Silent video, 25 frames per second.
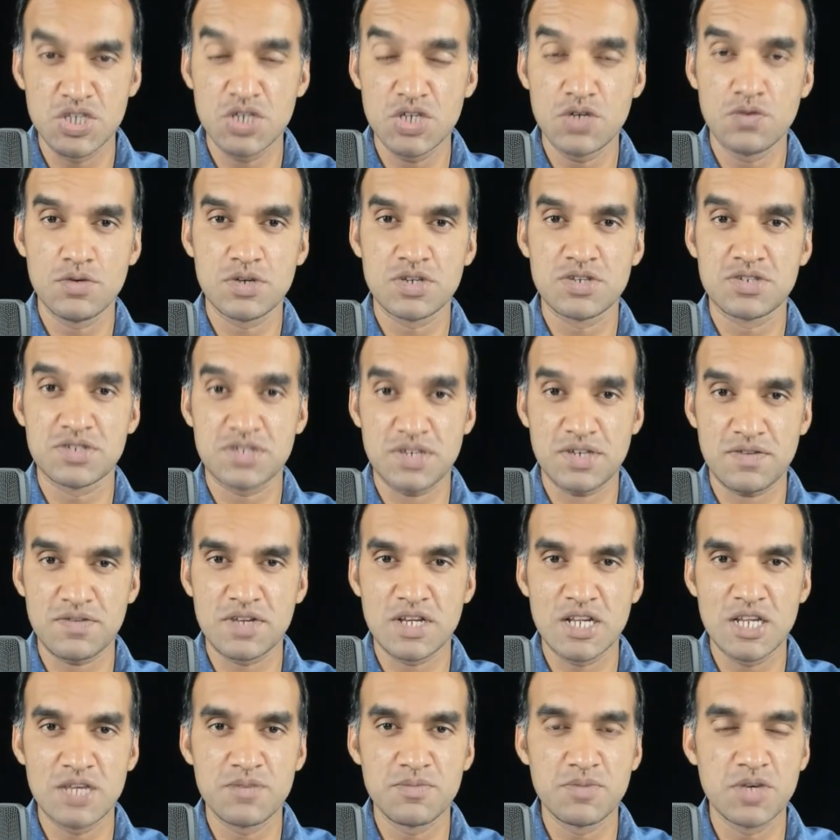you would
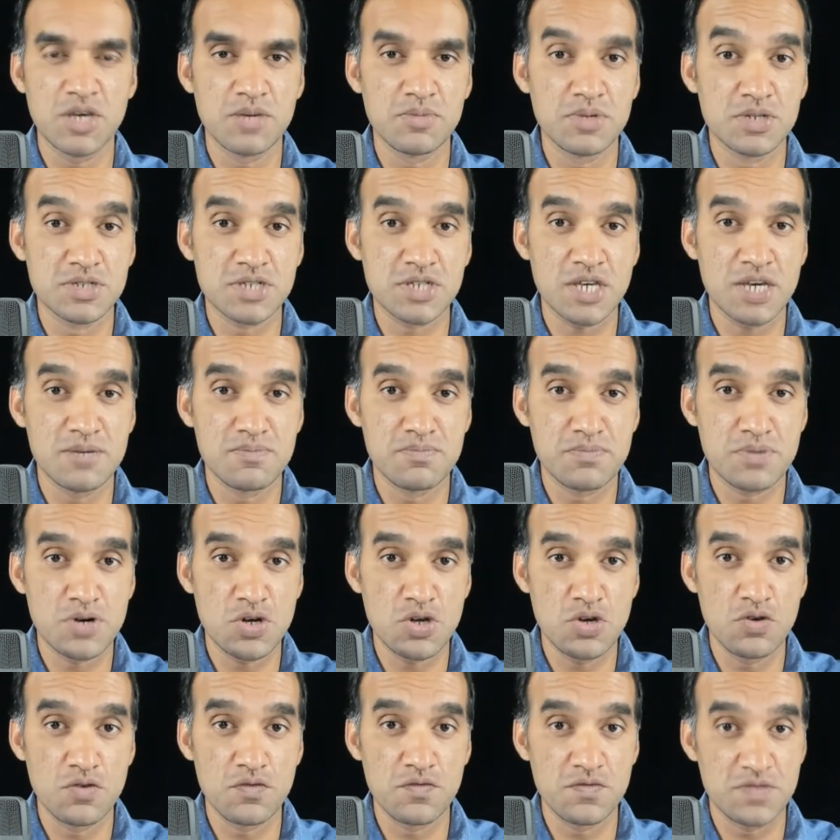definitely be able to
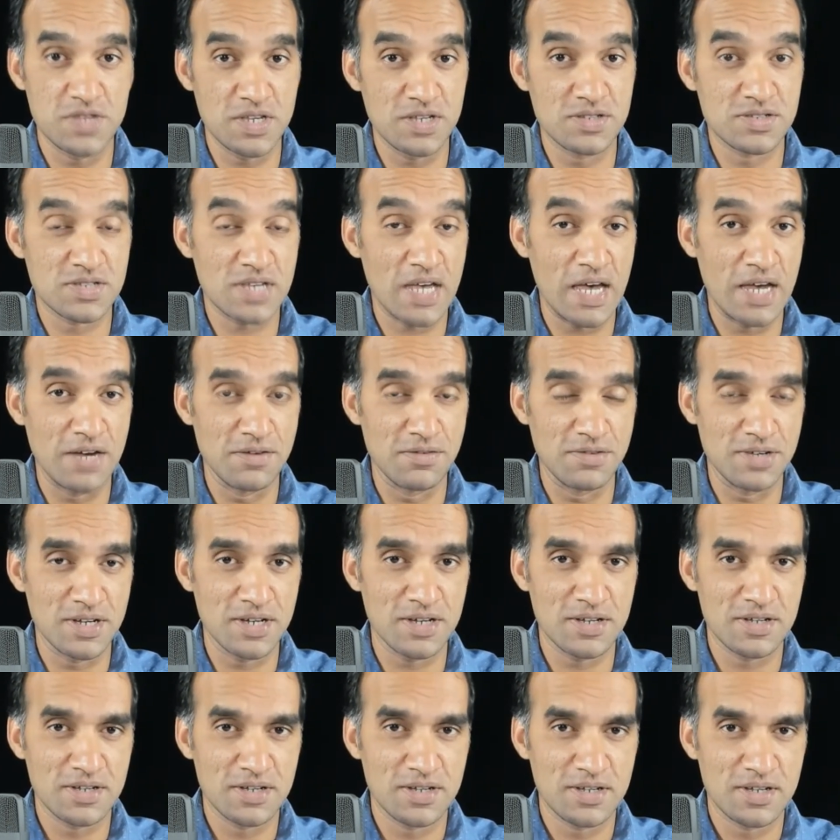improve this
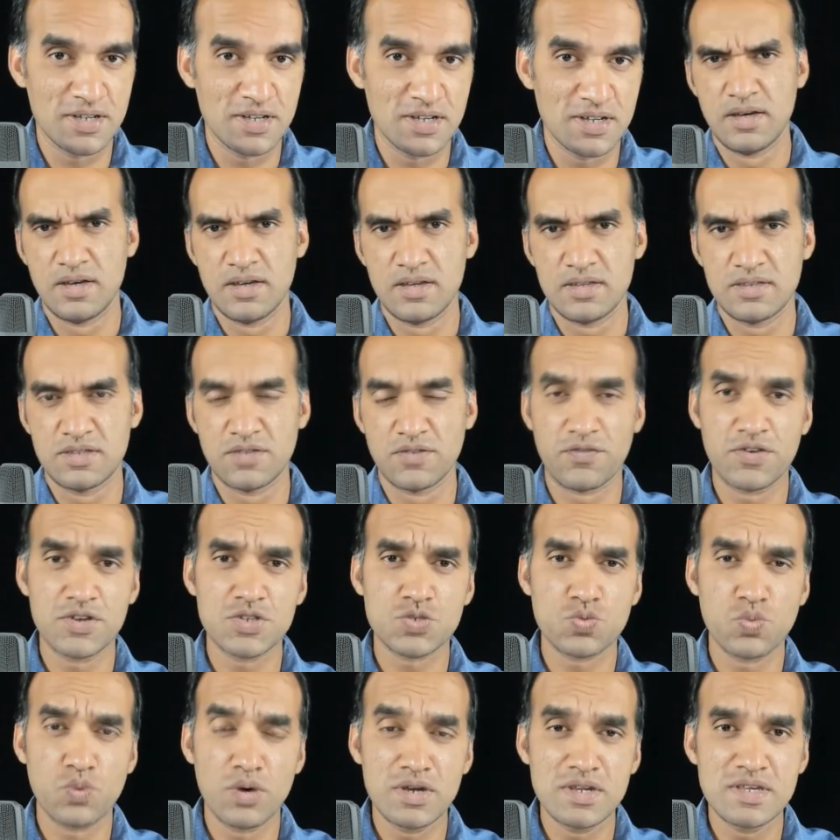area. The
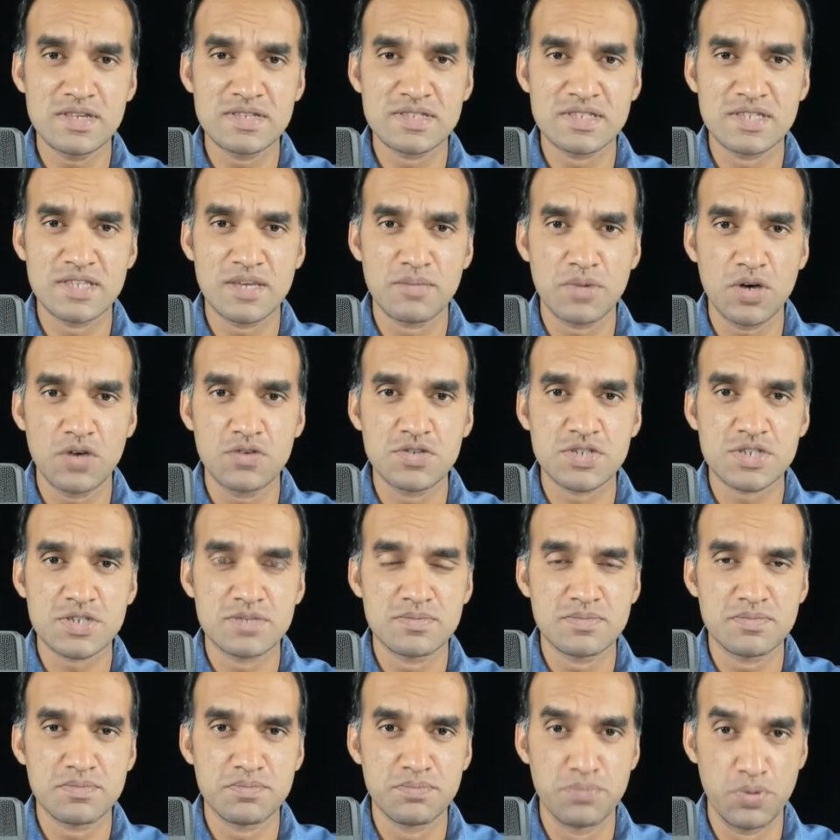first one is the
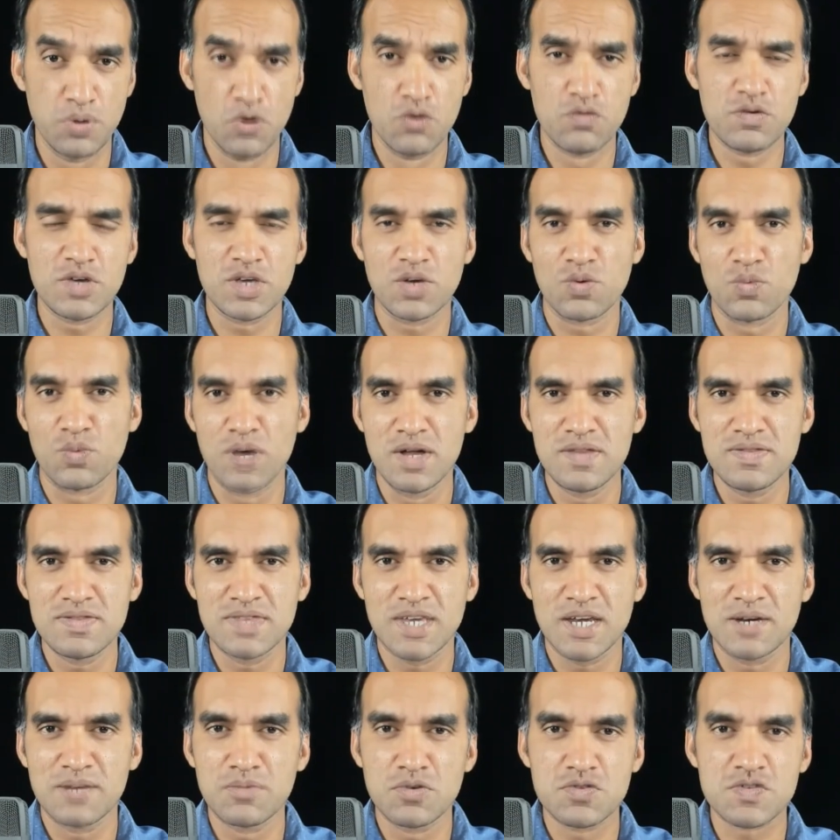most boring
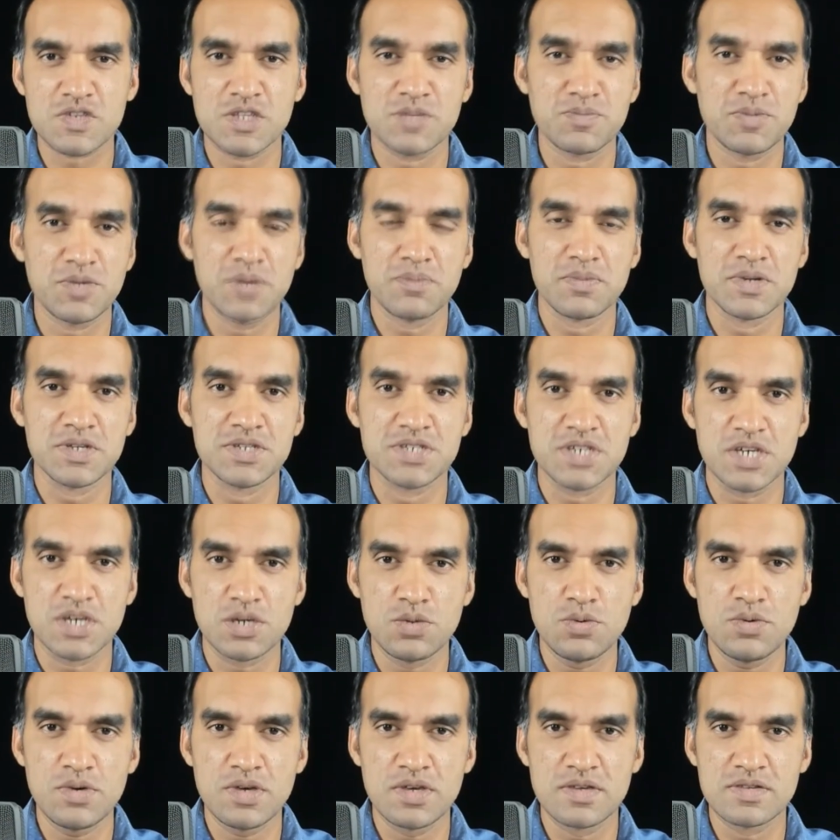one that most of the people
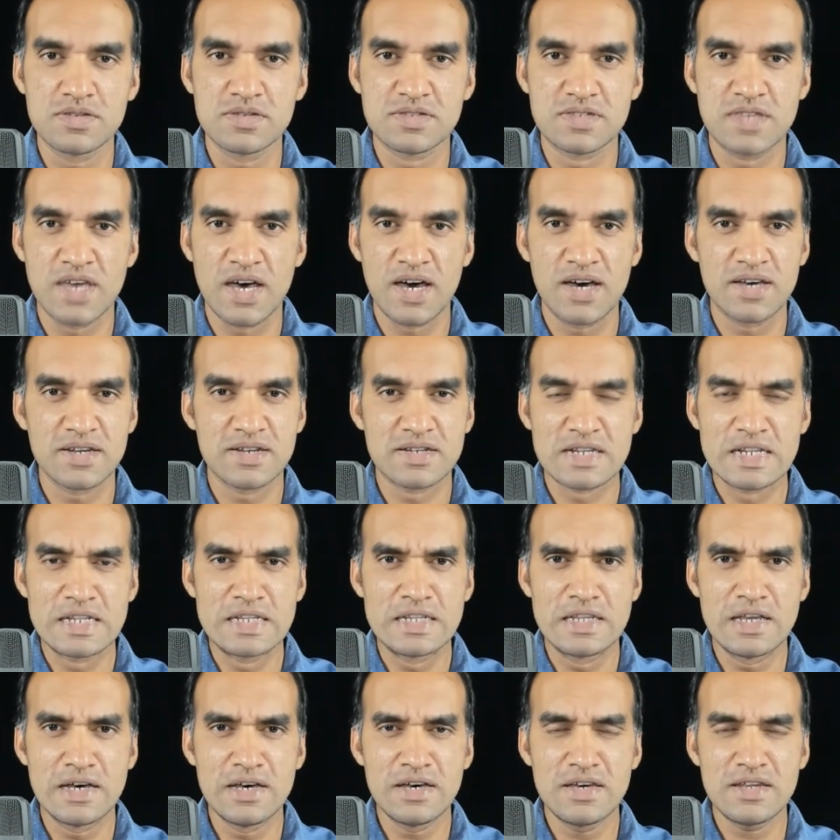do, is that
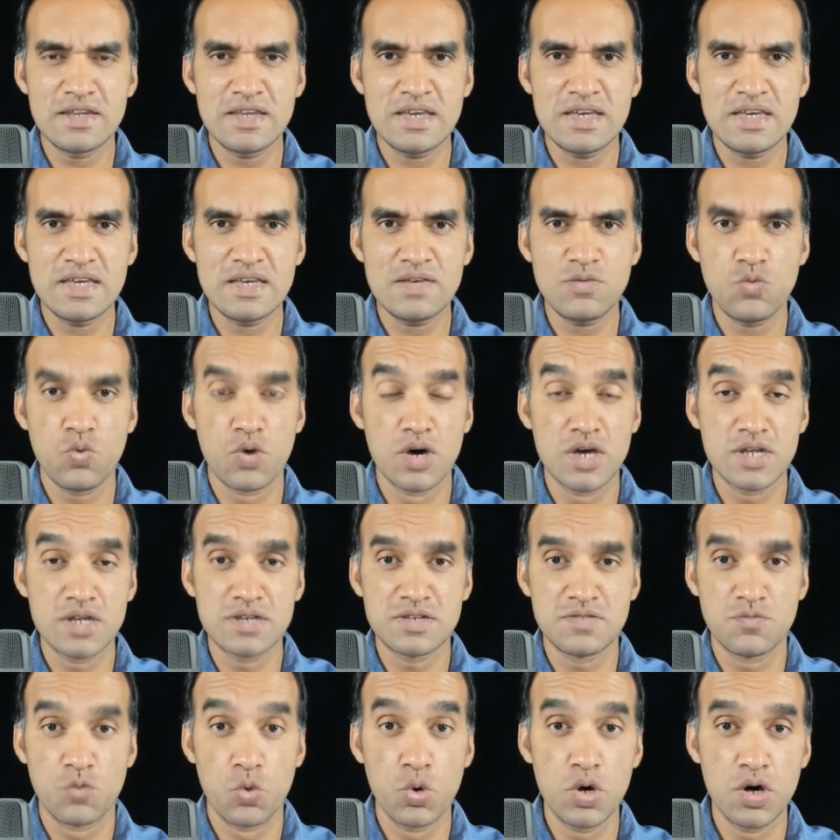learning
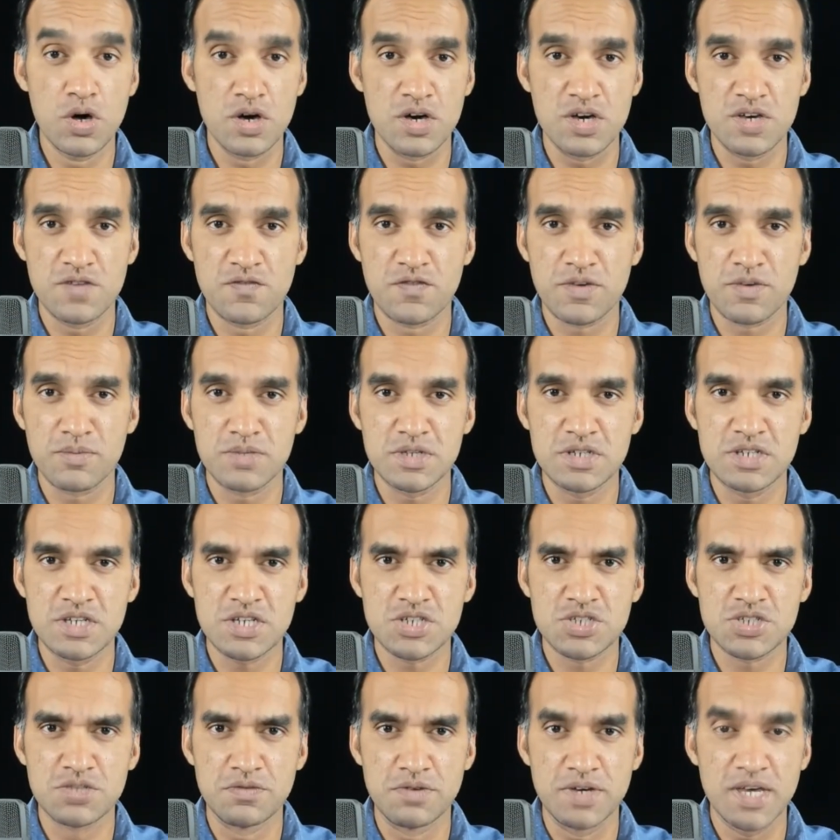one word from the
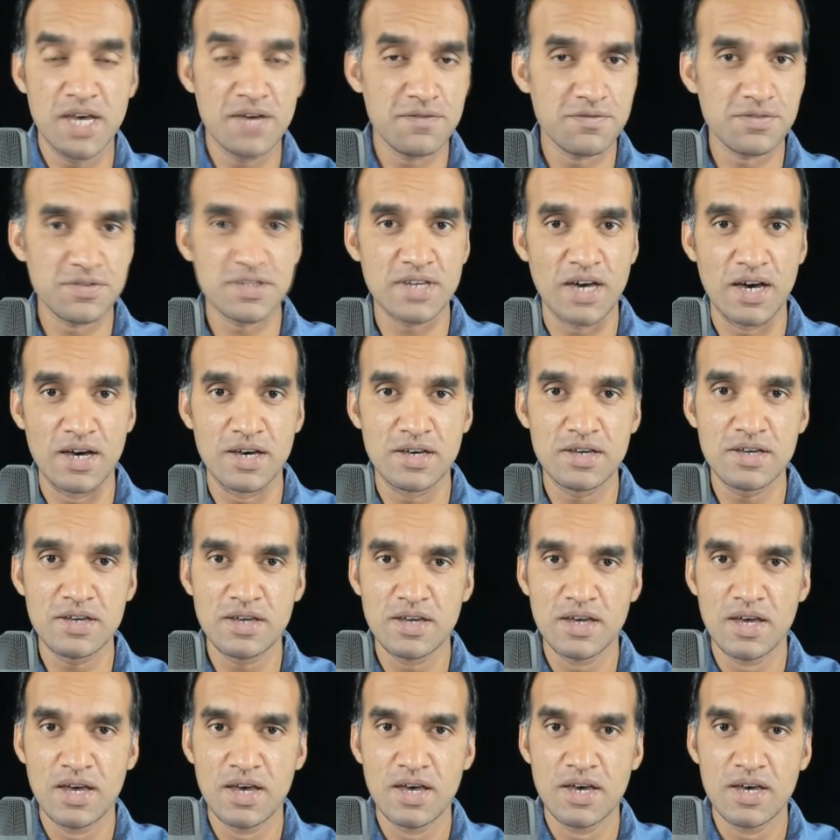dictionary every
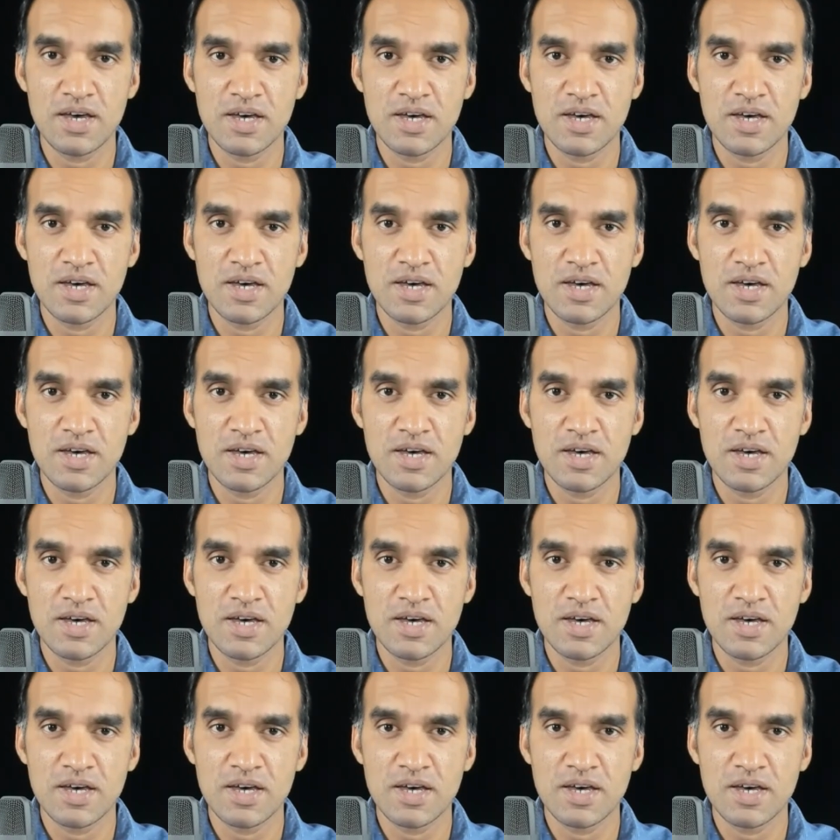day